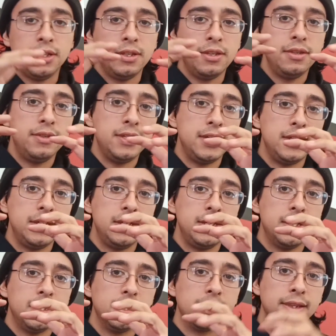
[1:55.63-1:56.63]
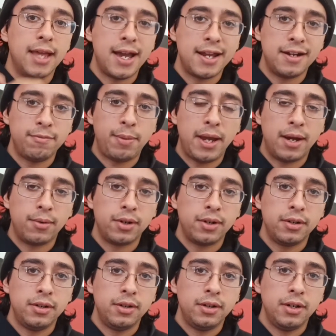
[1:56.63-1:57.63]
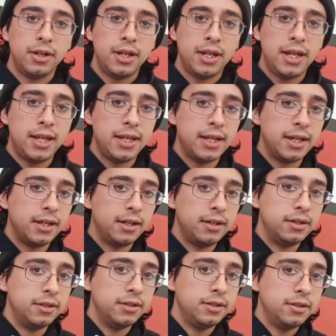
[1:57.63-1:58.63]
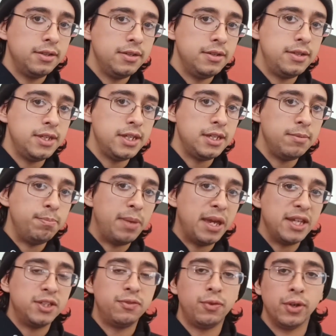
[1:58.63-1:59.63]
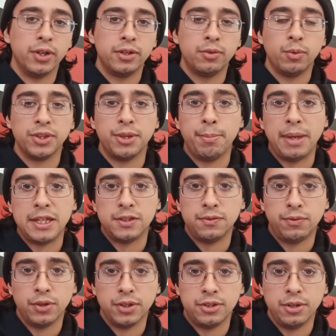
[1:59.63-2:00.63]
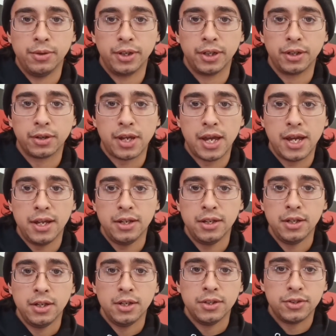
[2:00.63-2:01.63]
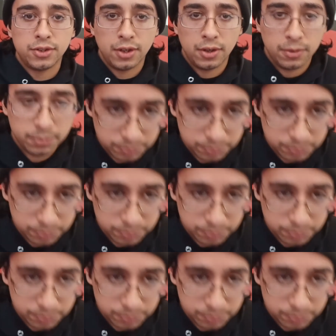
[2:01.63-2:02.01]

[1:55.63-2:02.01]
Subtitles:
the line of power, and the base foot, what the base foot is doing, okay? So